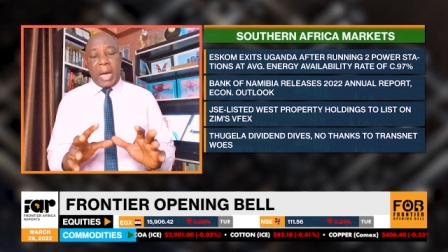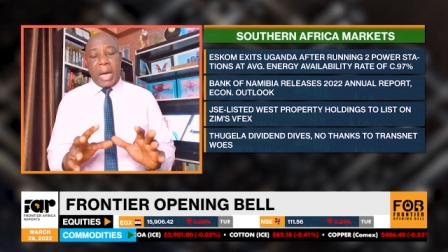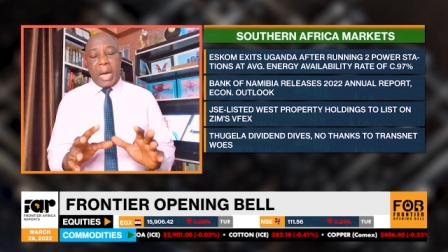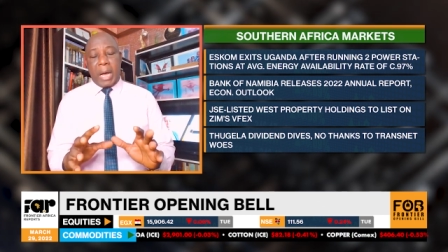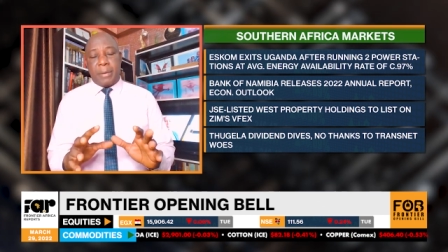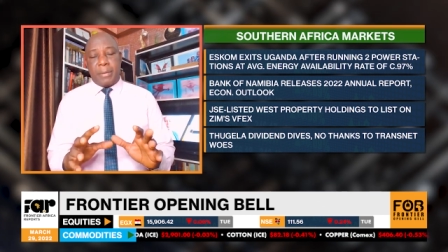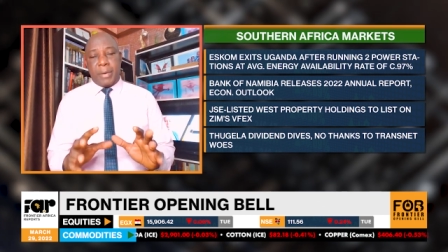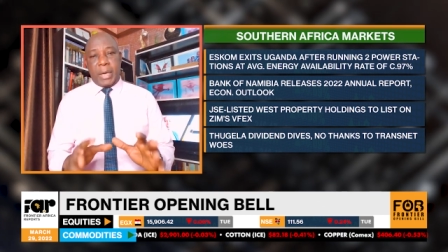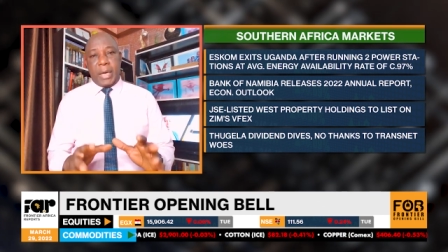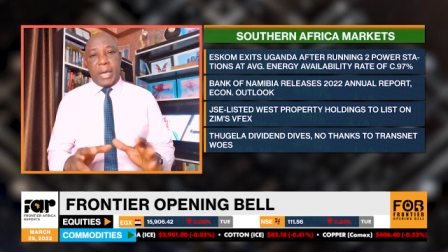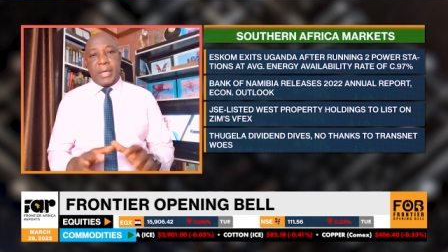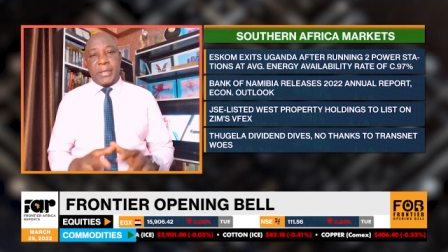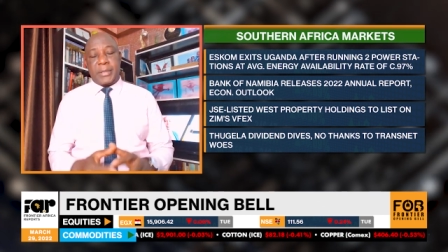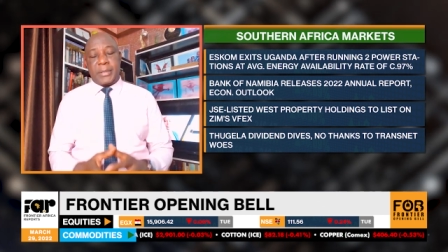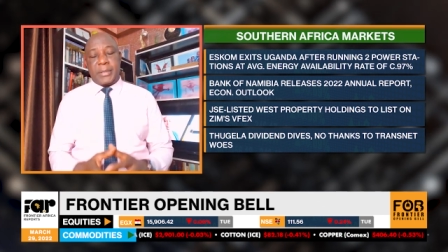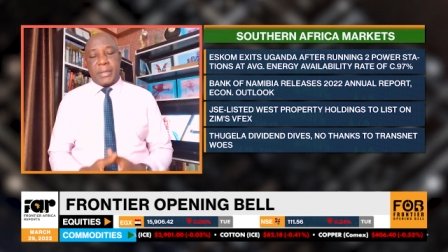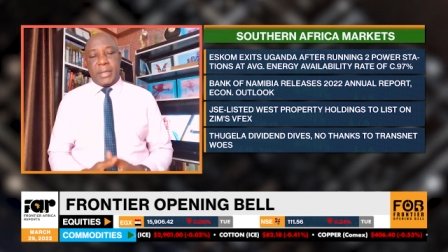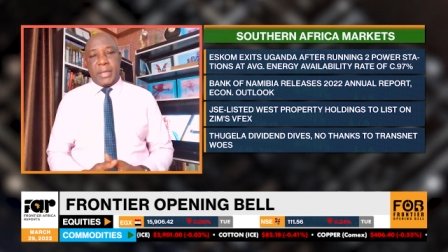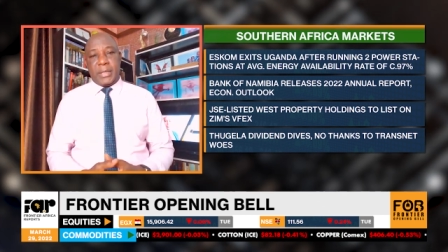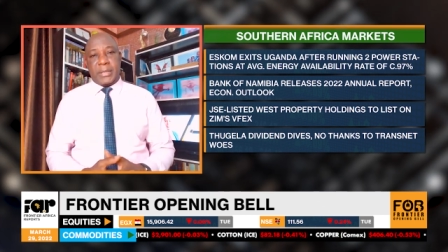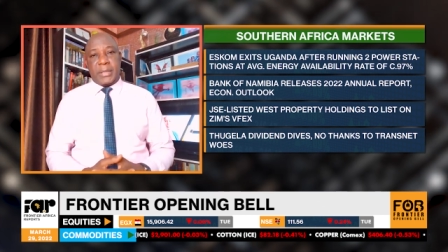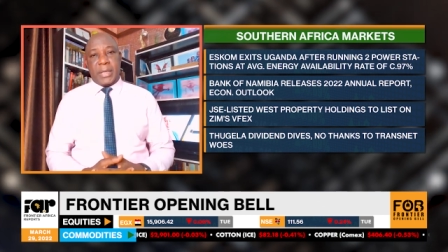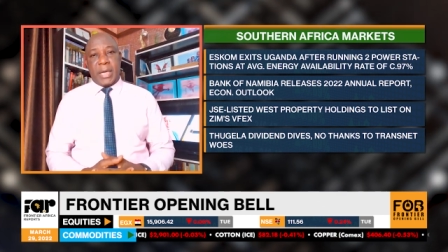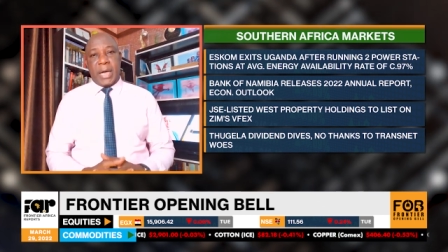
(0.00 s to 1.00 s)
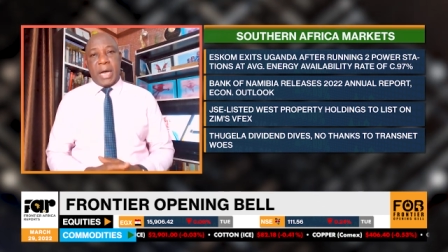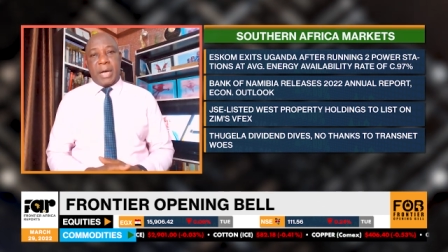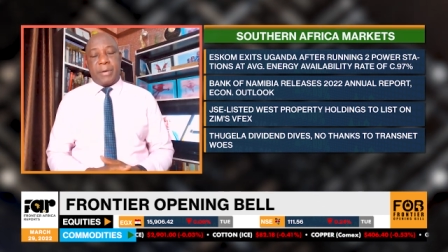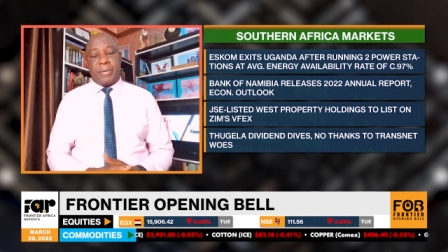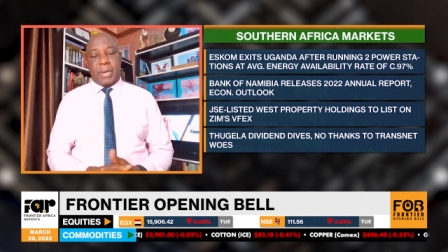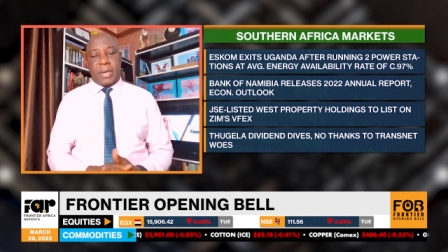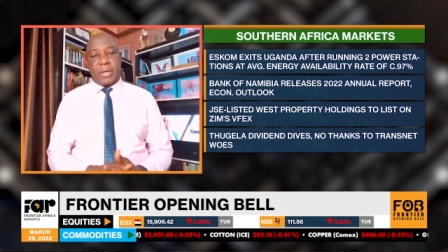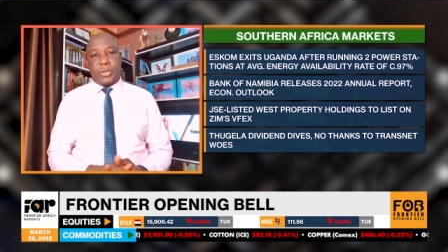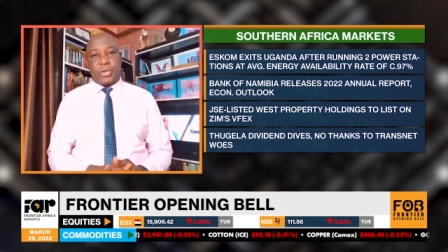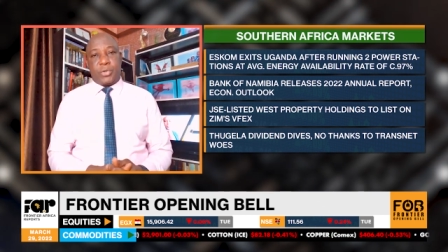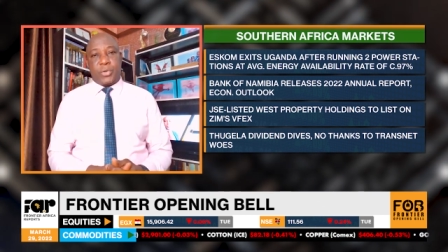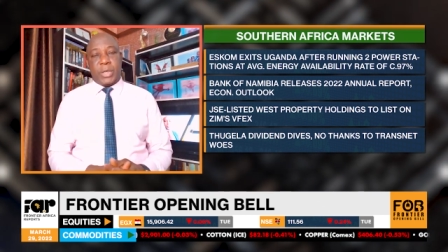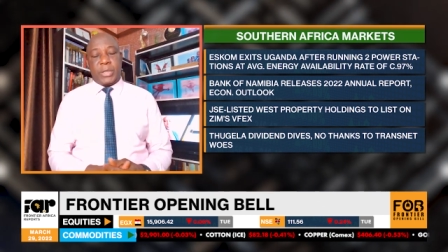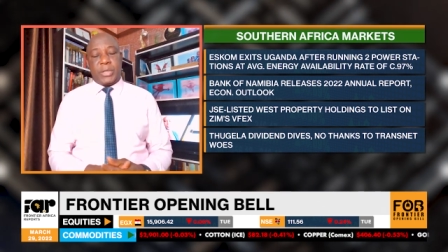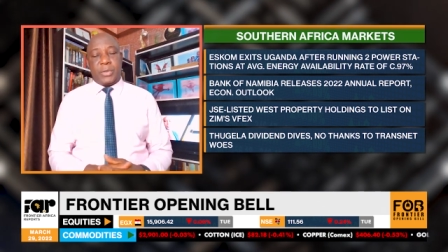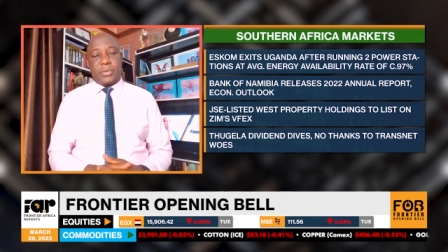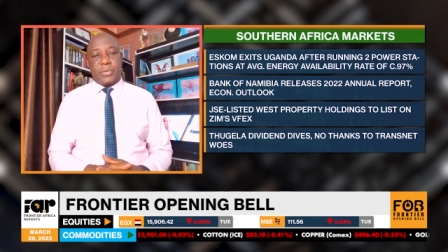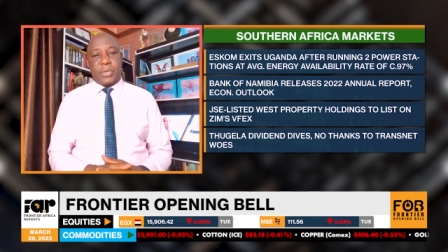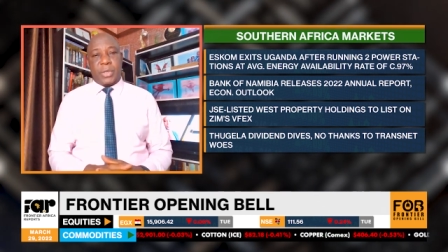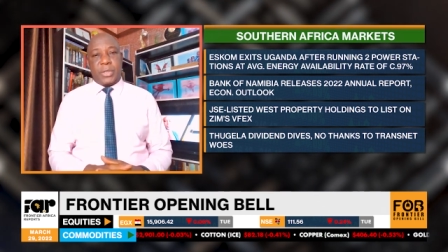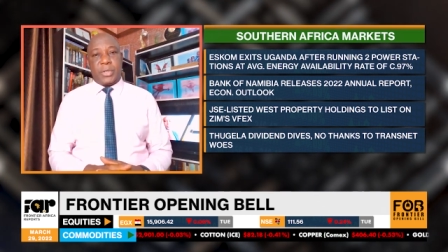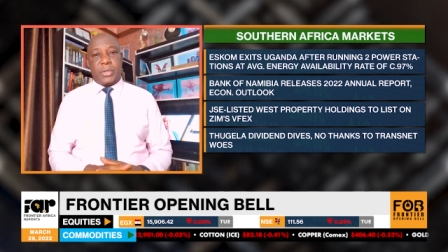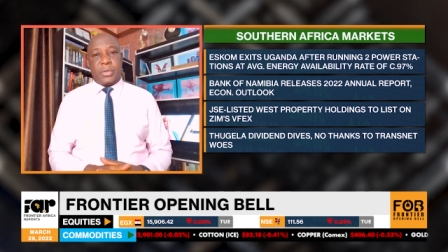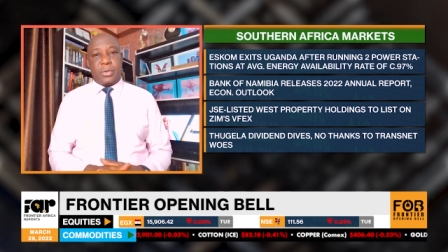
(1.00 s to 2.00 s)
released its annual
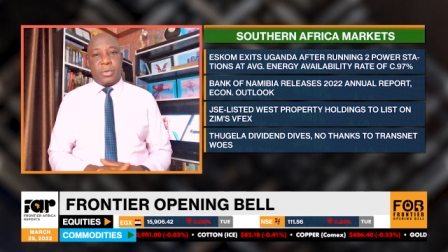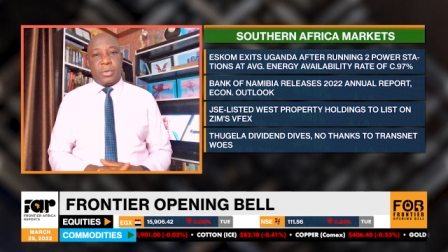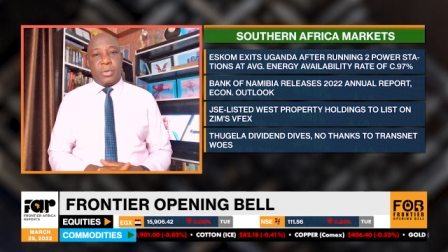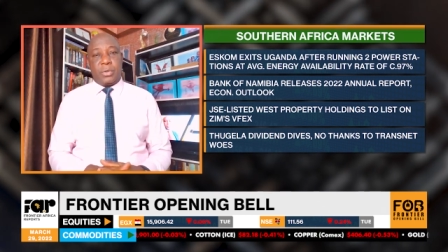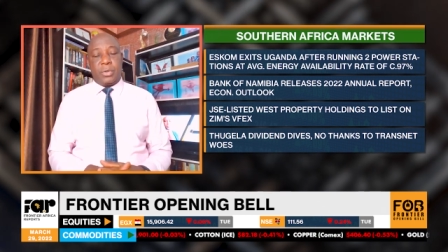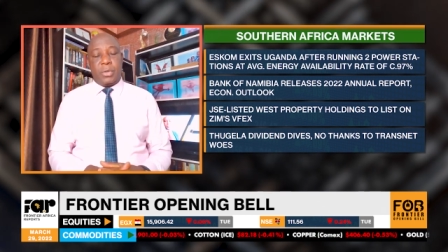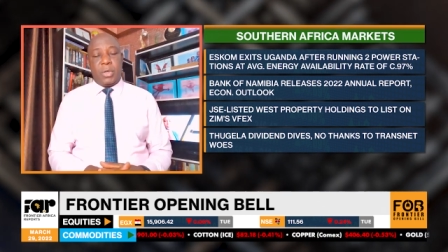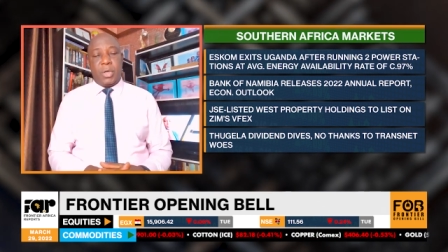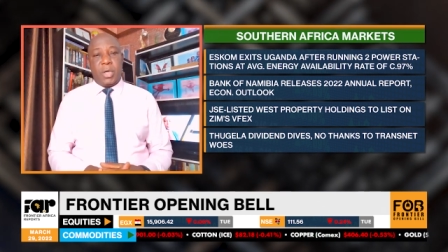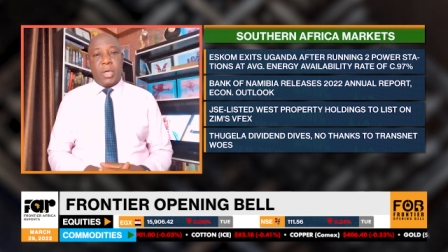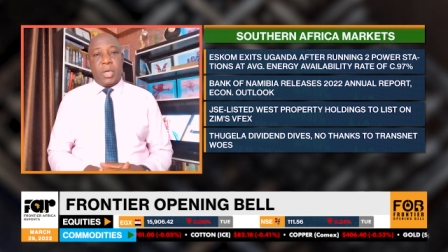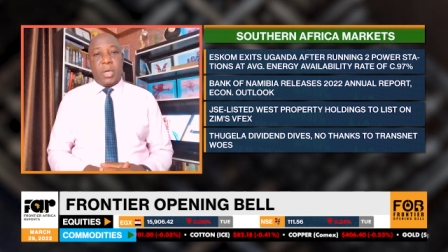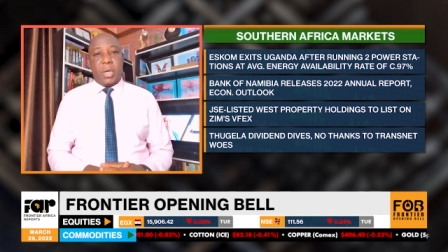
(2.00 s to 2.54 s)
2022